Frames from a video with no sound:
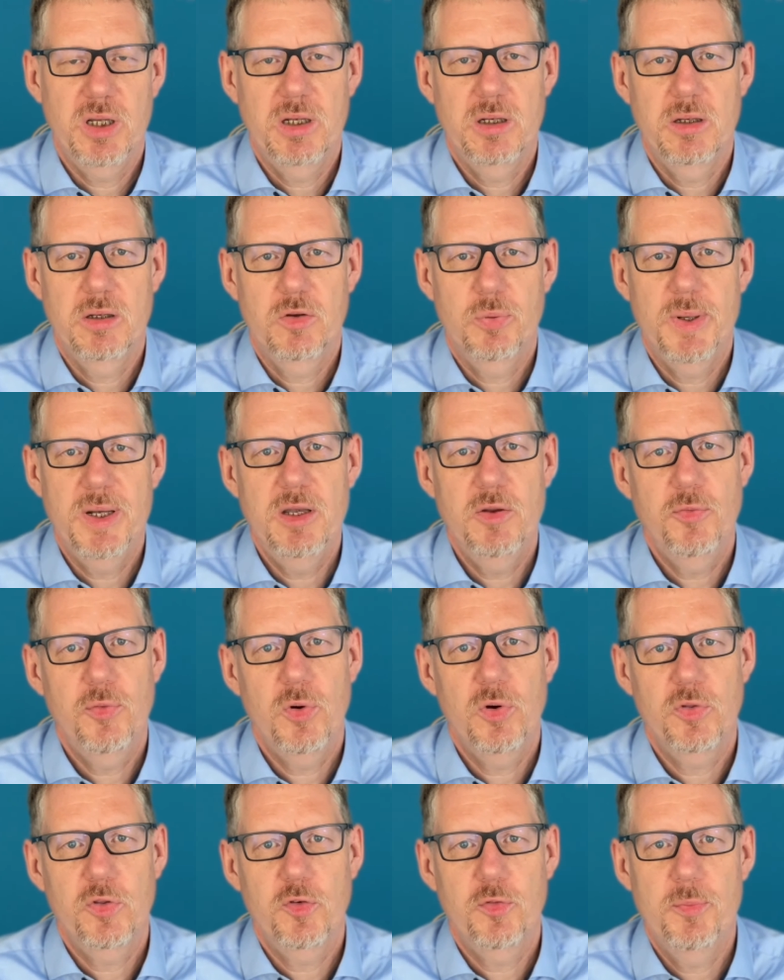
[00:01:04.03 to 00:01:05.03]
on
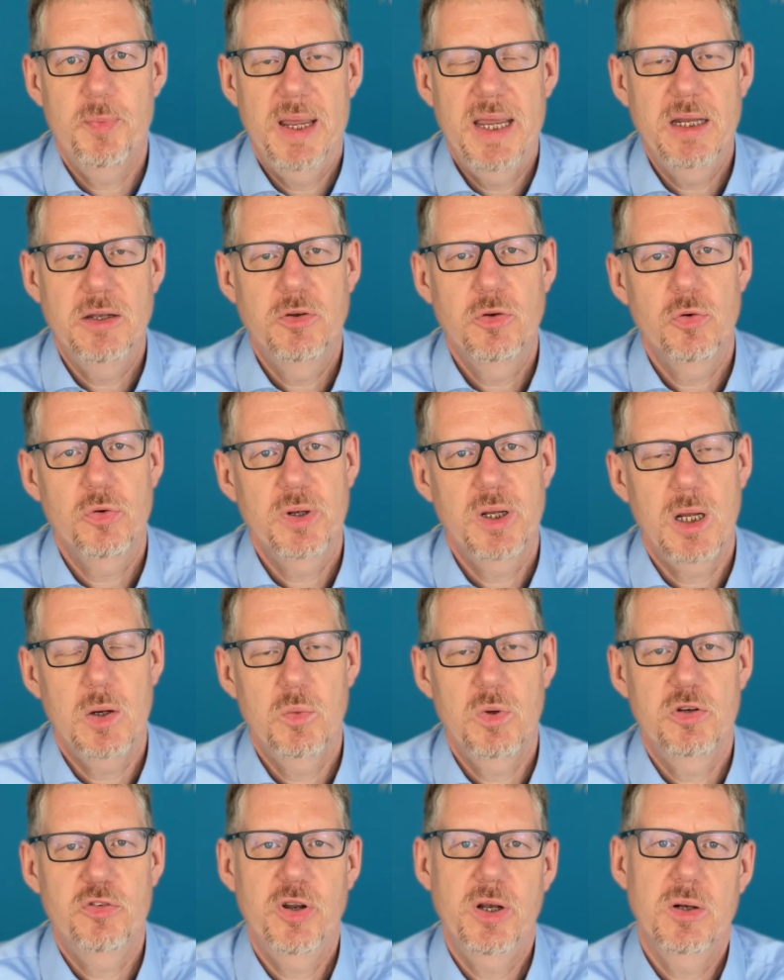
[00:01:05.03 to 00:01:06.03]
24th of May during
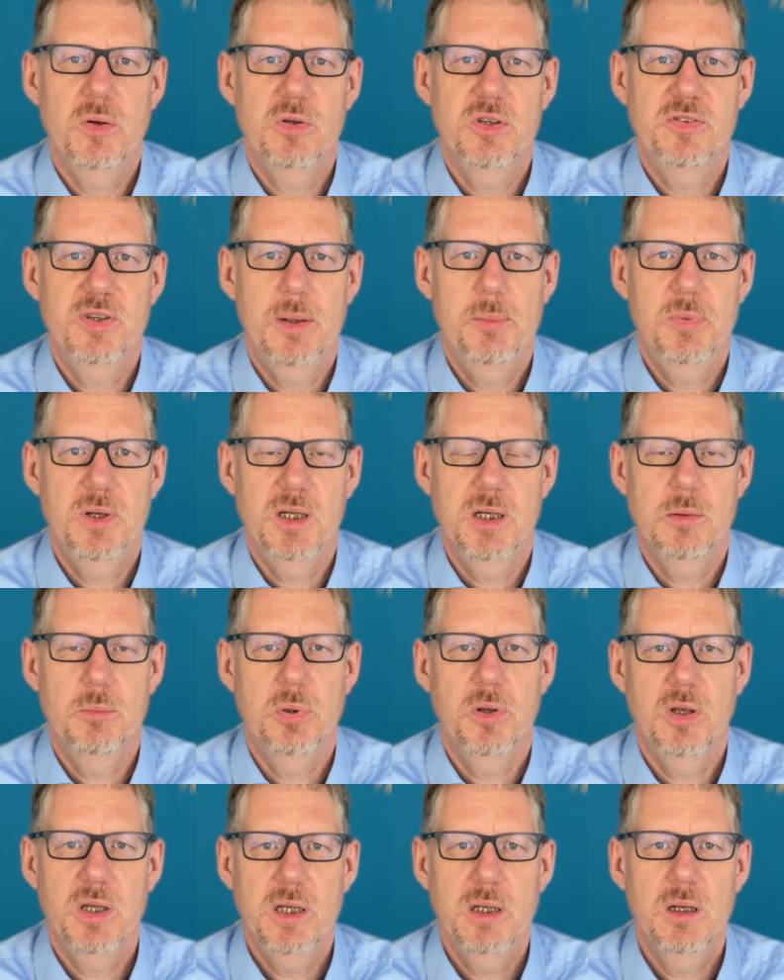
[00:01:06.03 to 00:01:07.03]
our General Assembly in
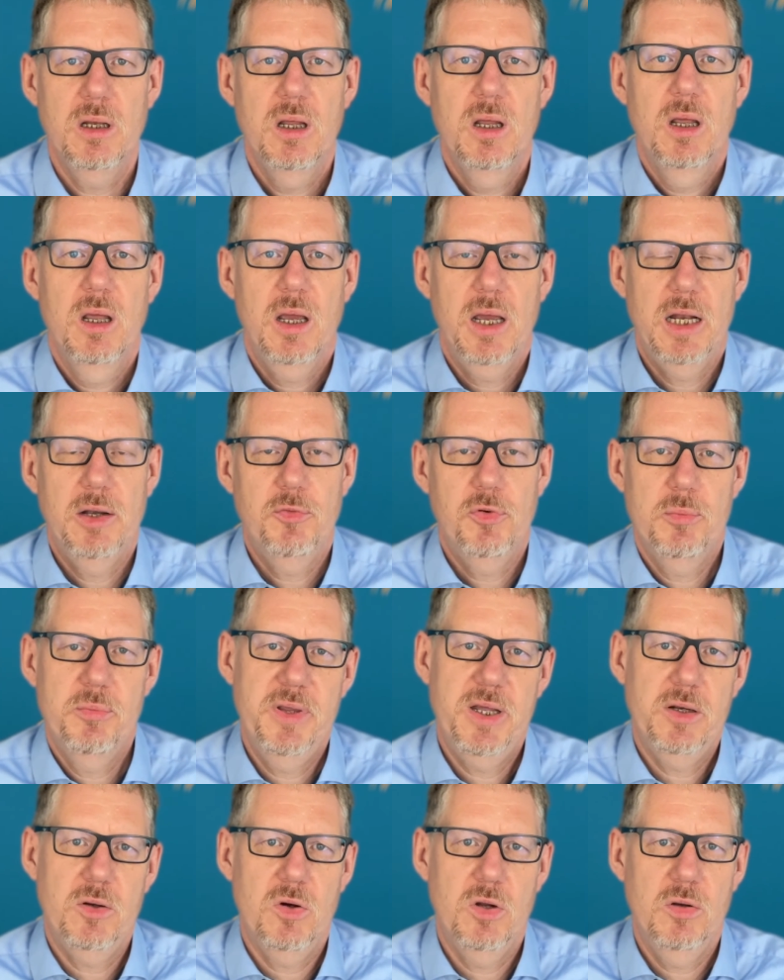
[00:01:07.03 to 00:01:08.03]
Berlin, and from
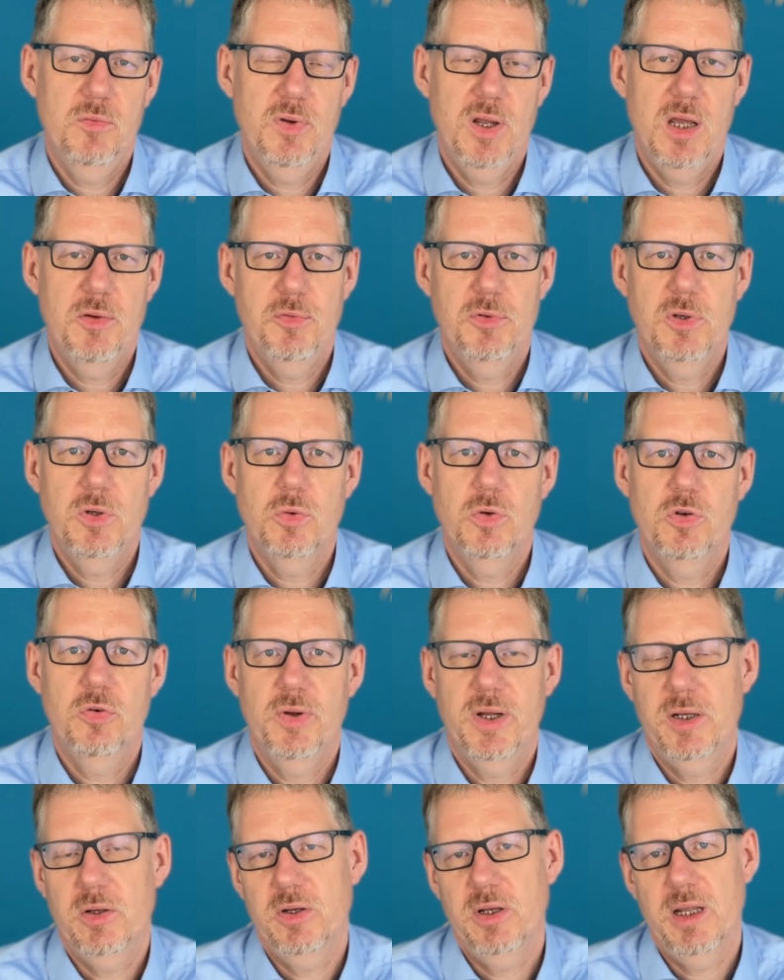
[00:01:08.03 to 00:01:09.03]
that on we have a new
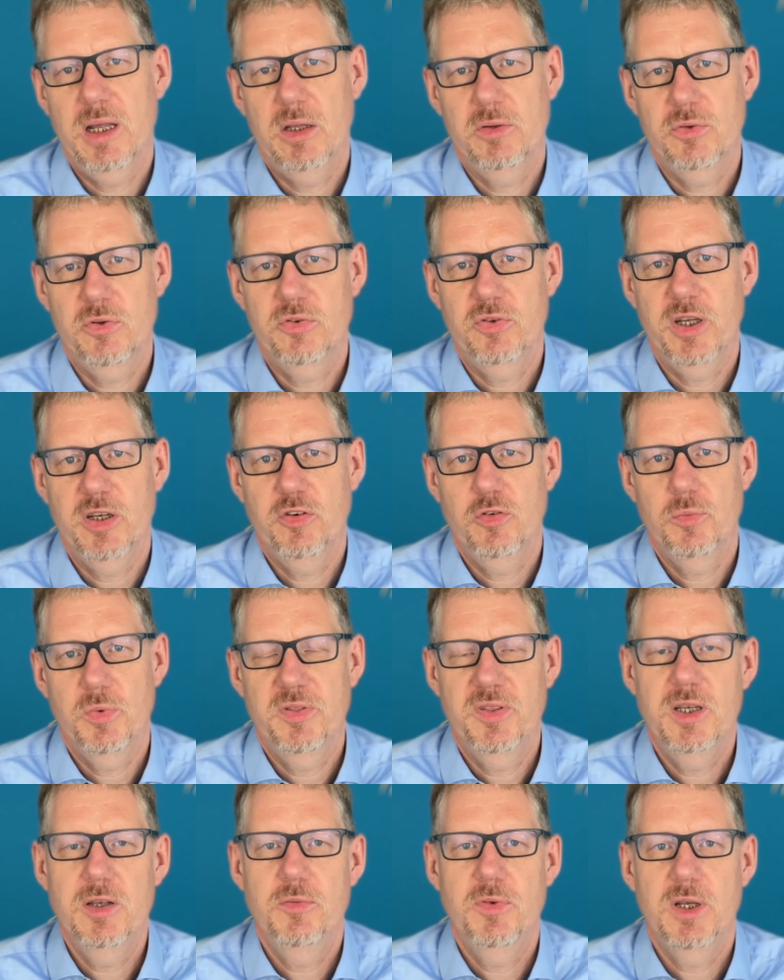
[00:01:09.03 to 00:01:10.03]
trade association
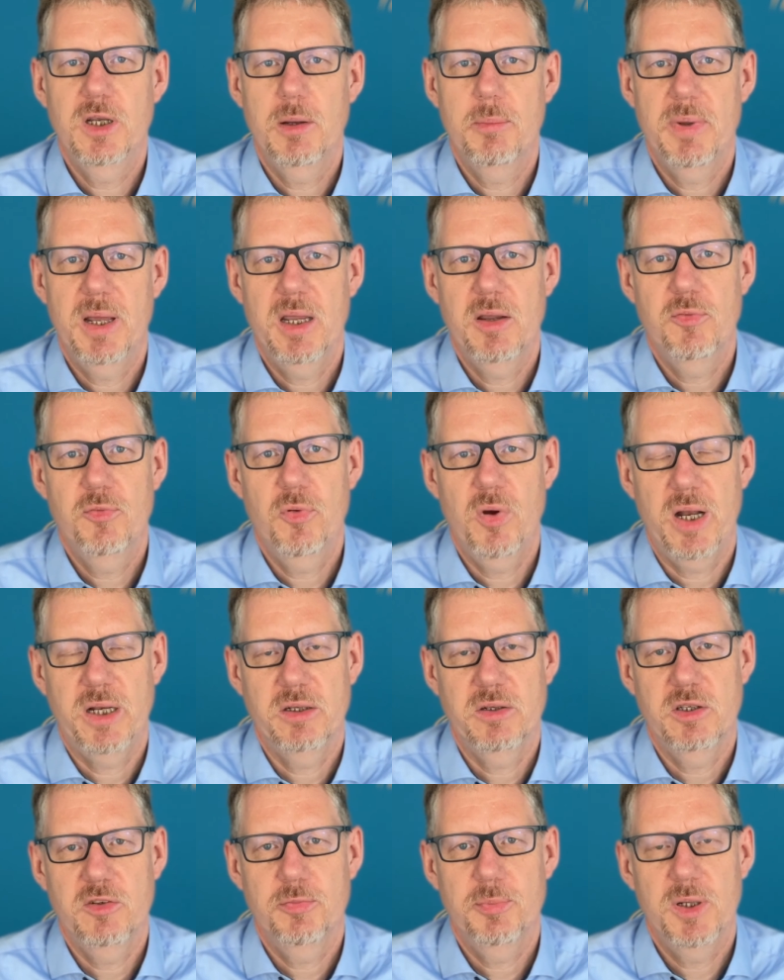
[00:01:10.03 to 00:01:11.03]
within VDMA for
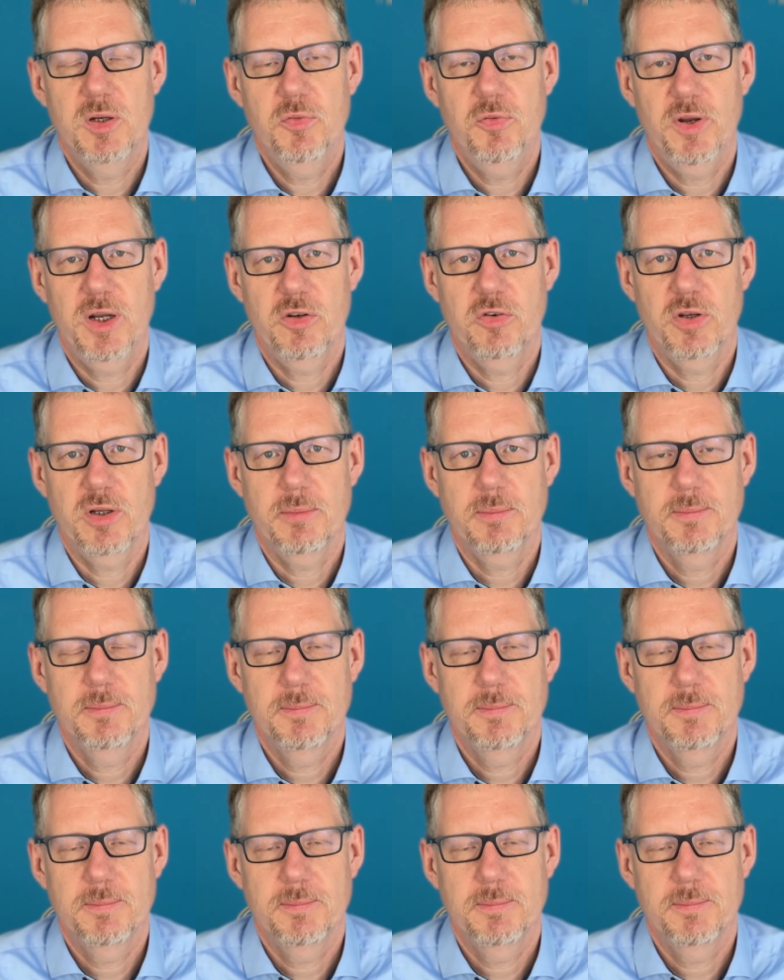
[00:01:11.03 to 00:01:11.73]
additive manufacturing.